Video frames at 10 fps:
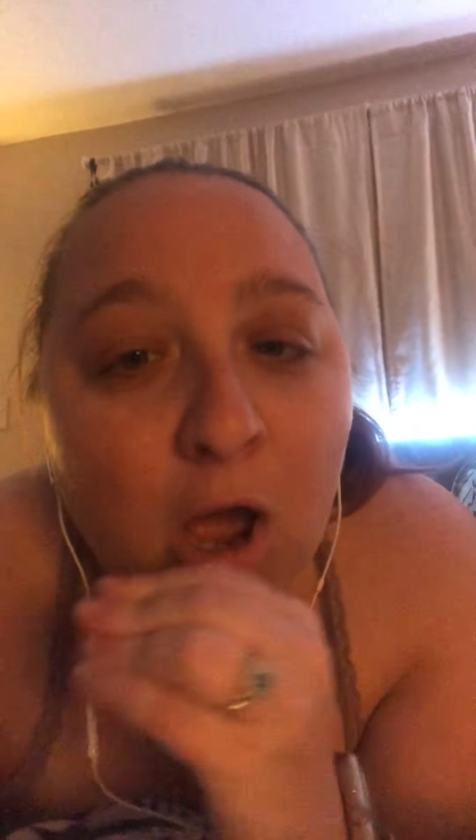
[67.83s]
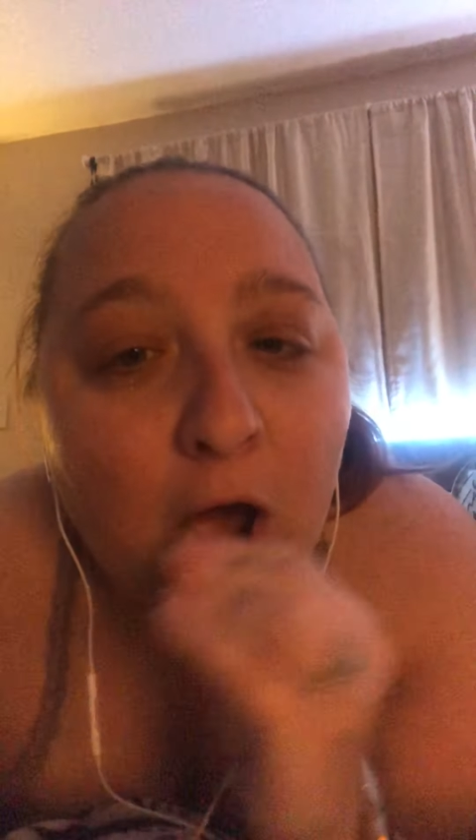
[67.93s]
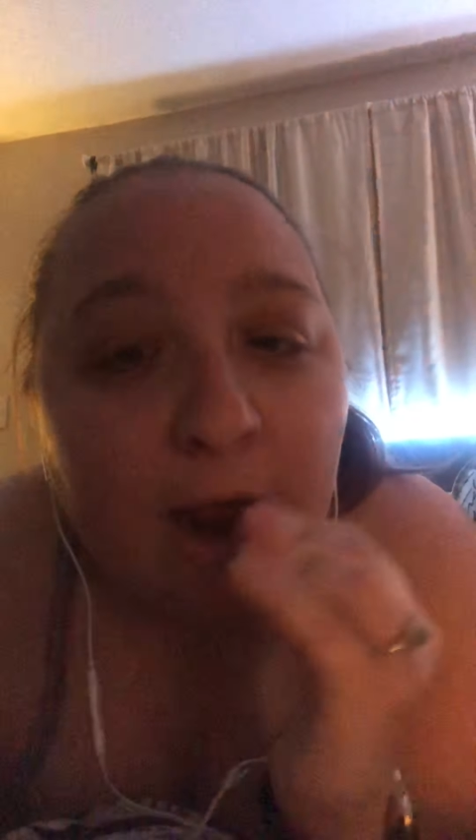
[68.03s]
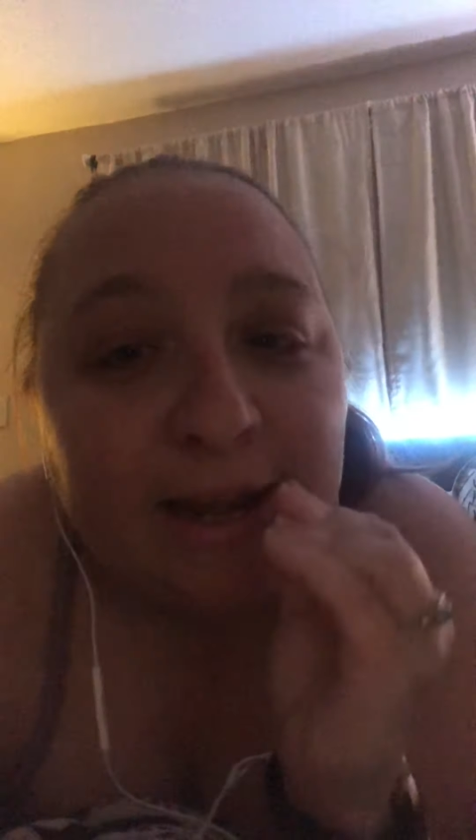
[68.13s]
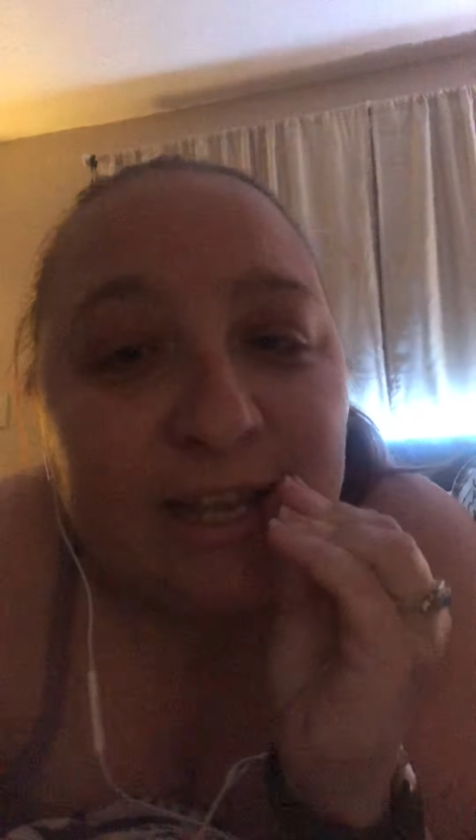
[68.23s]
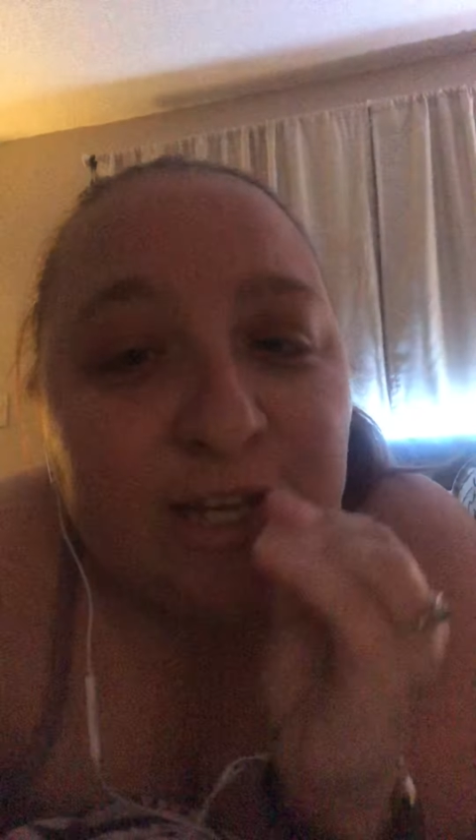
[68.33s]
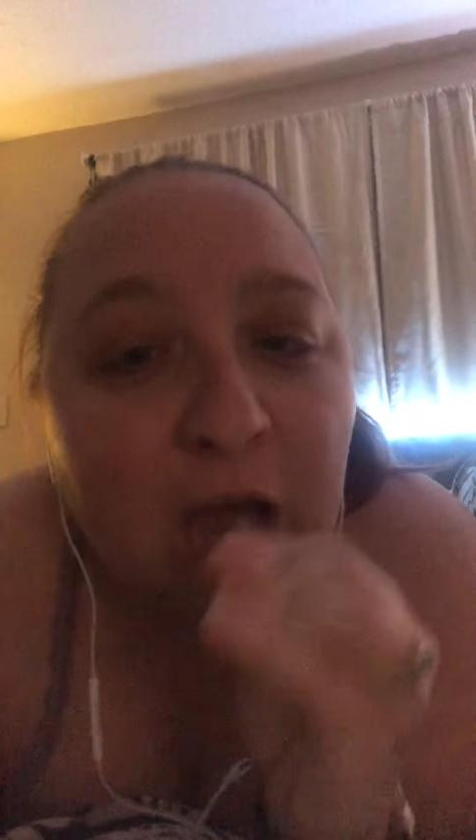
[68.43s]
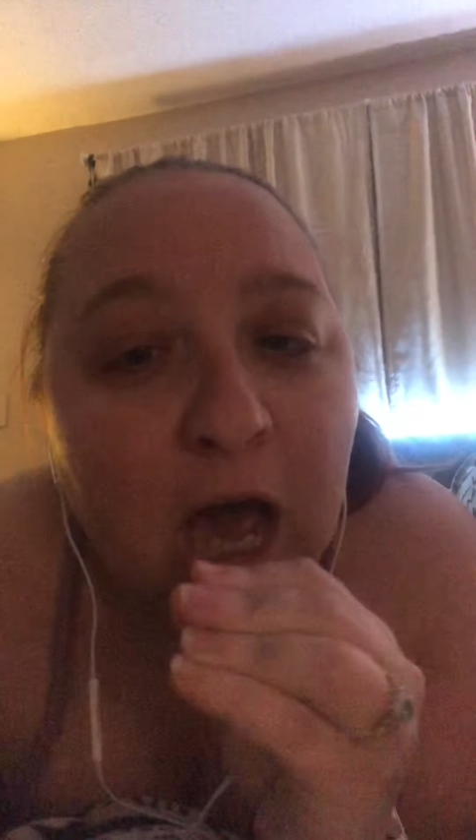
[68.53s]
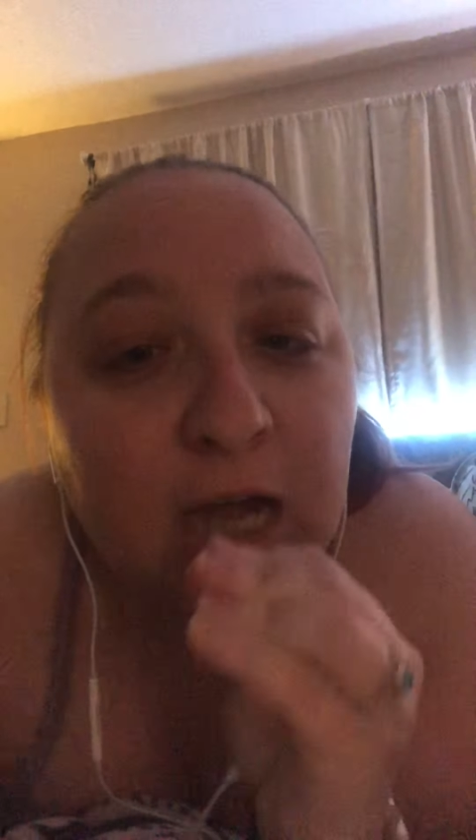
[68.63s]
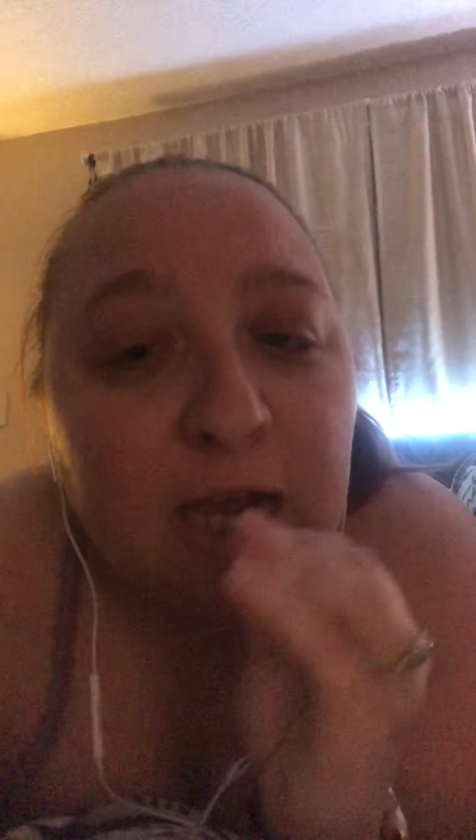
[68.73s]
on a
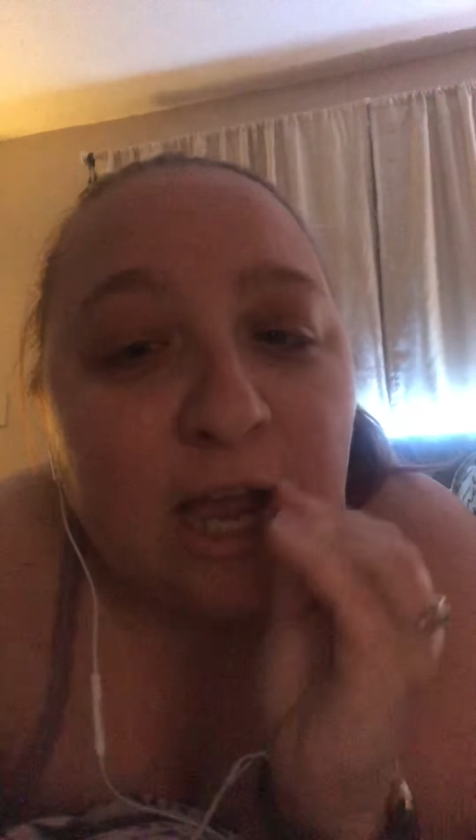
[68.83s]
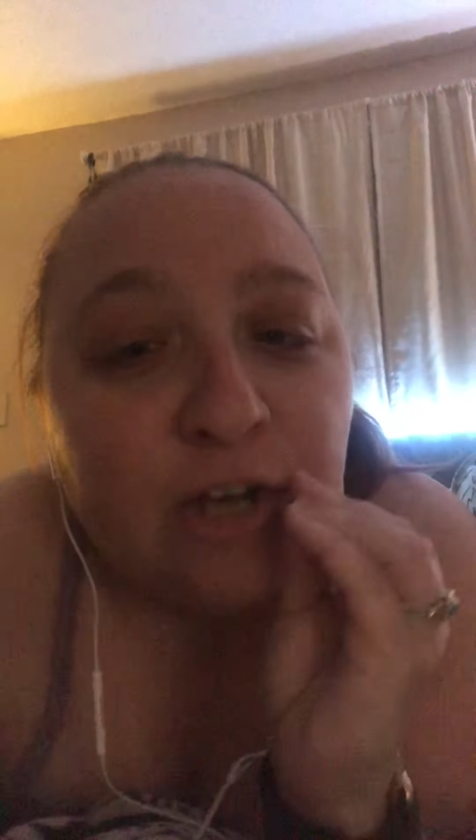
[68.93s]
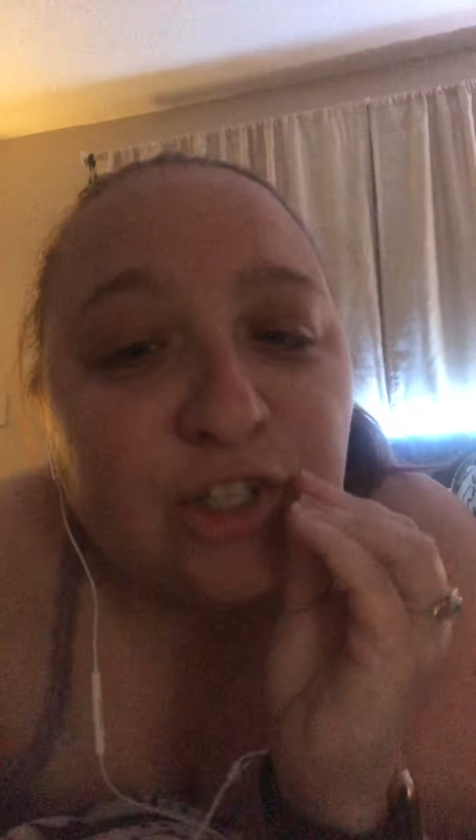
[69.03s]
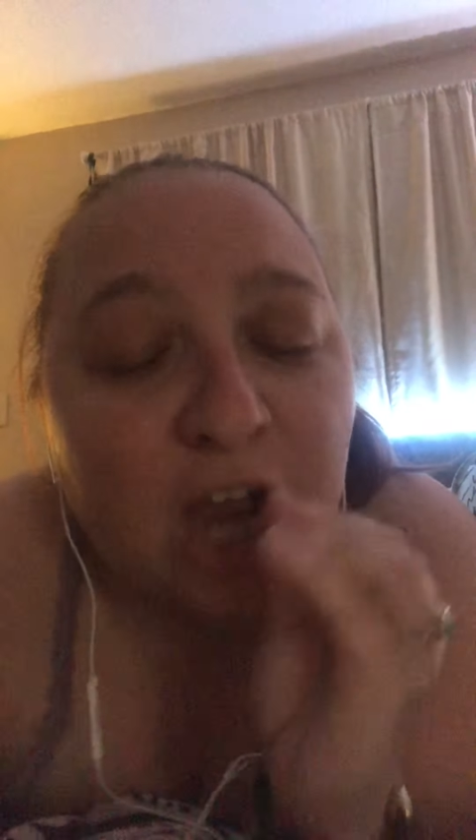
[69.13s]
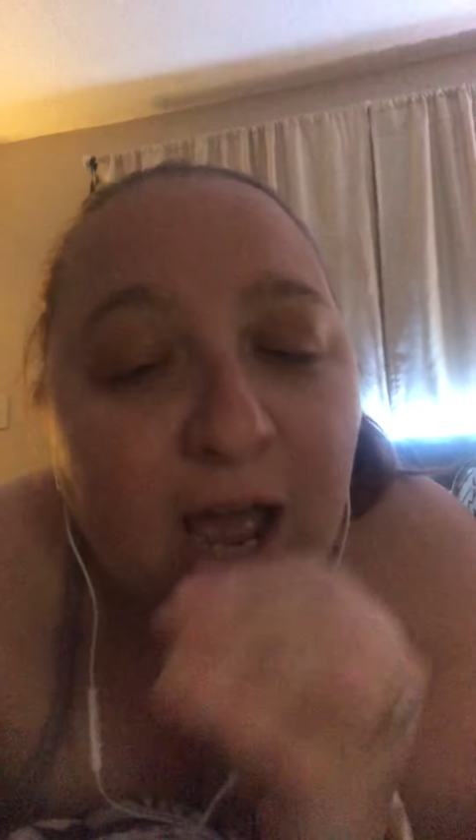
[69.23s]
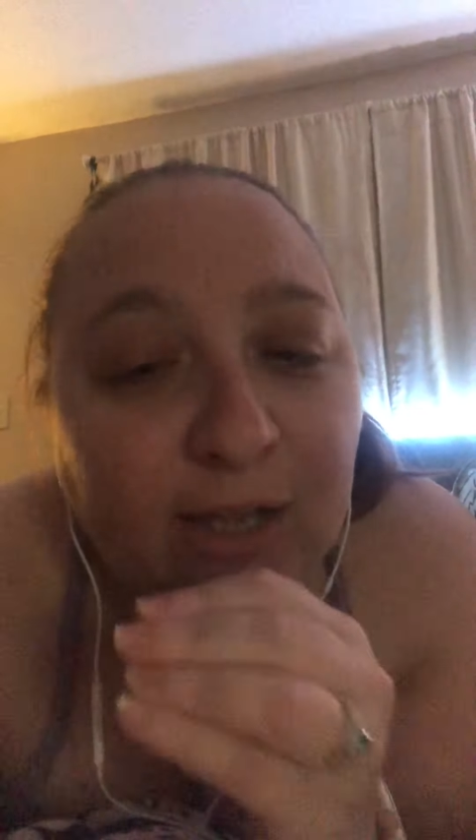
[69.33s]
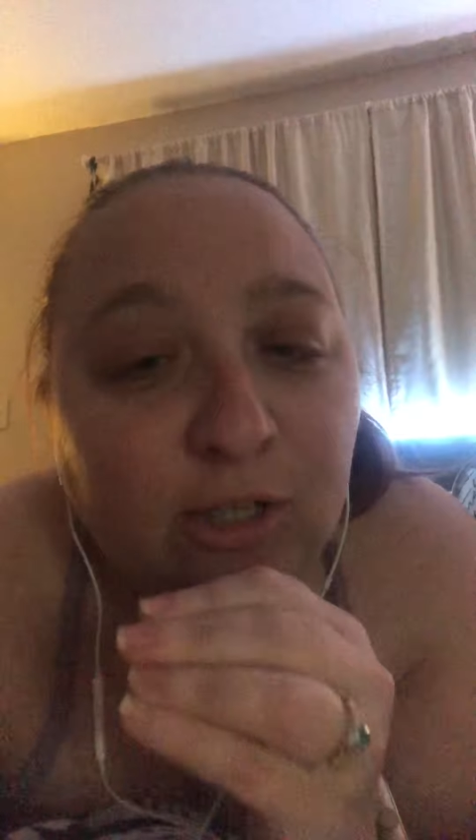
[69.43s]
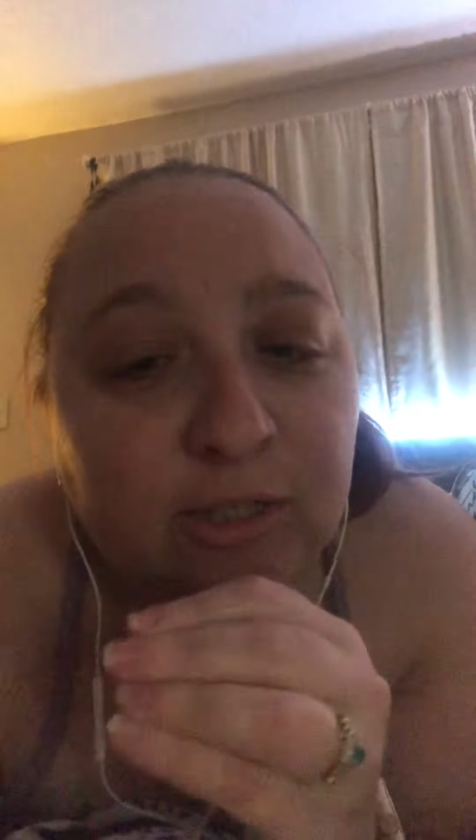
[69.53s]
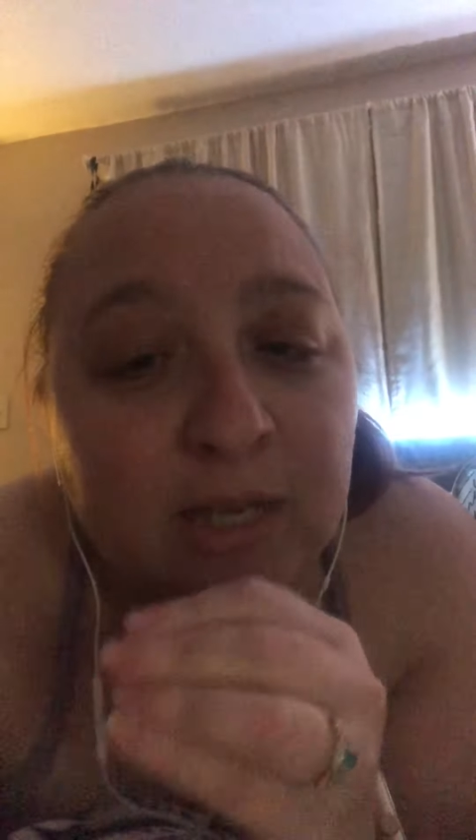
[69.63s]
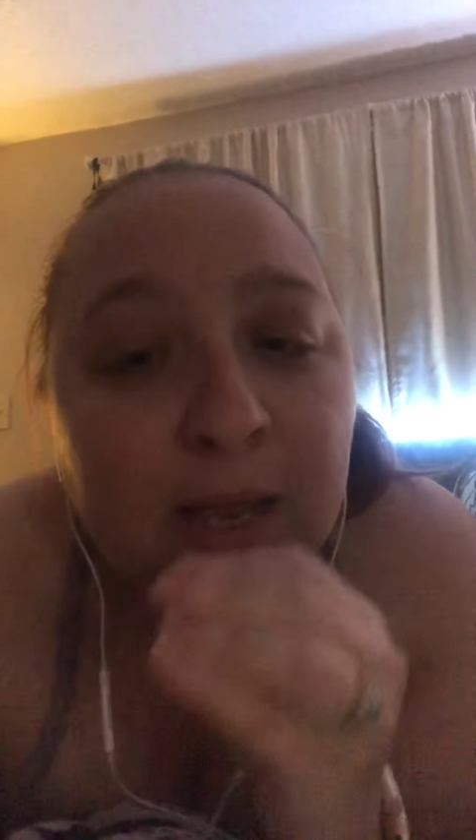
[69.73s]
young
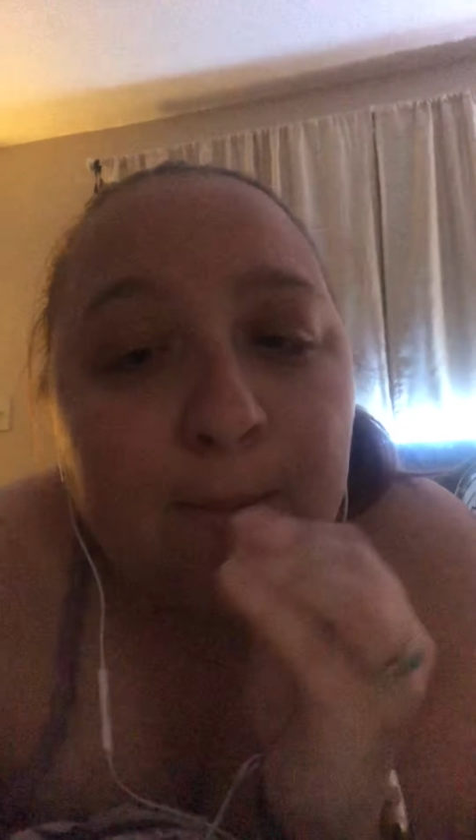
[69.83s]
child